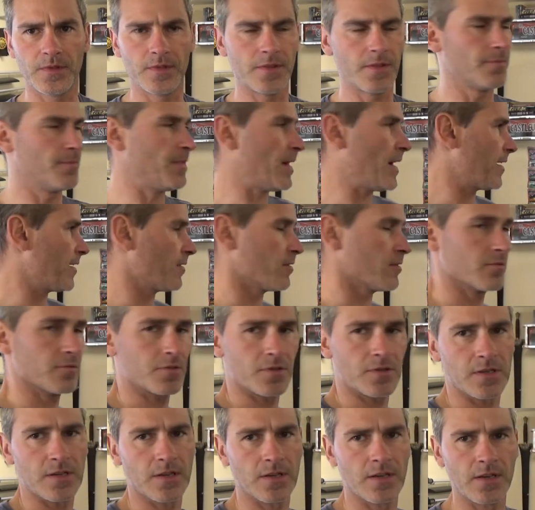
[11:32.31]
the
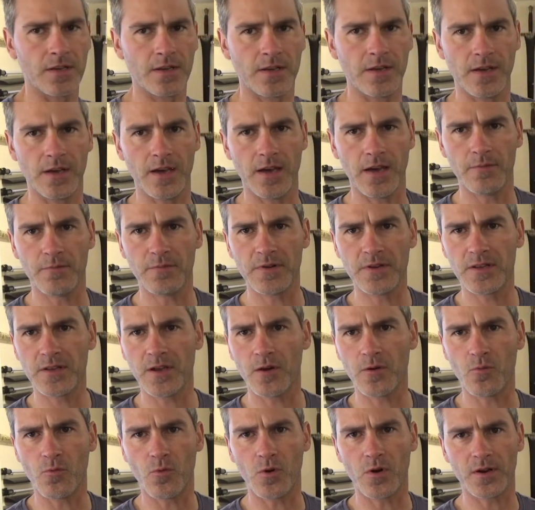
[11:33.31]
panels. Uh, we
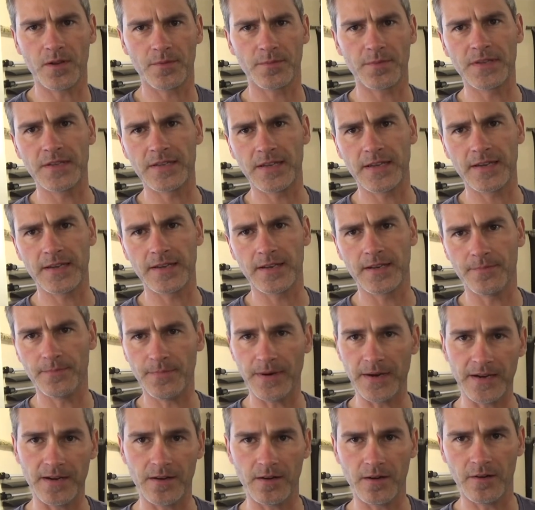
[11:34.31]
don't want to be taking the
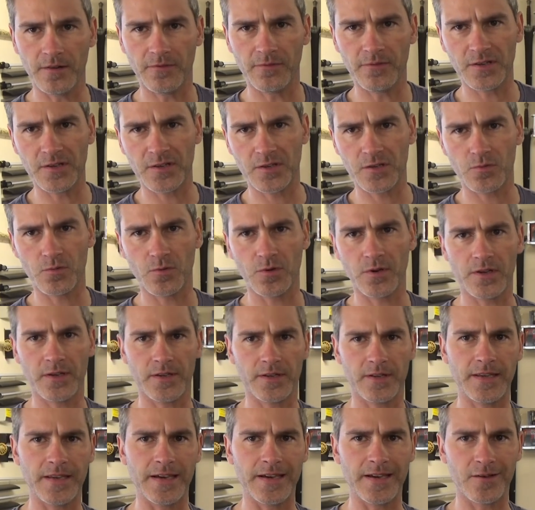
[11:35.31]
paint off, we just want
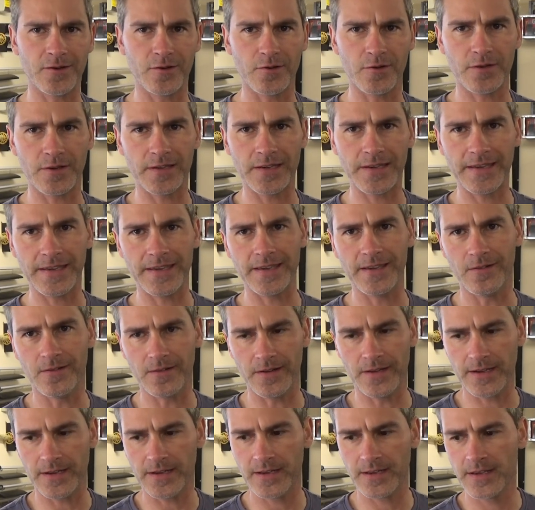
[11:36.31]
to get a good key
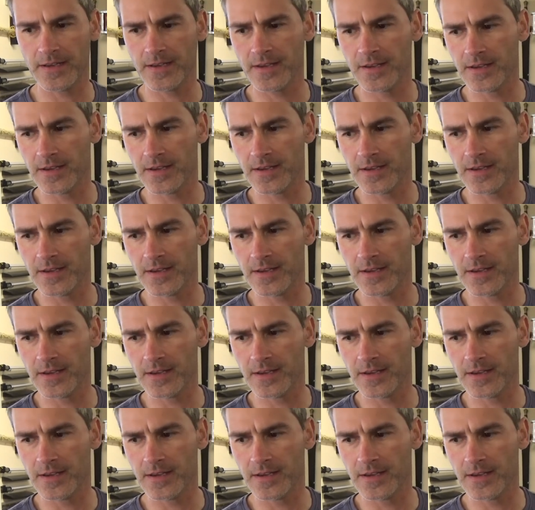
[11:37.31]
on it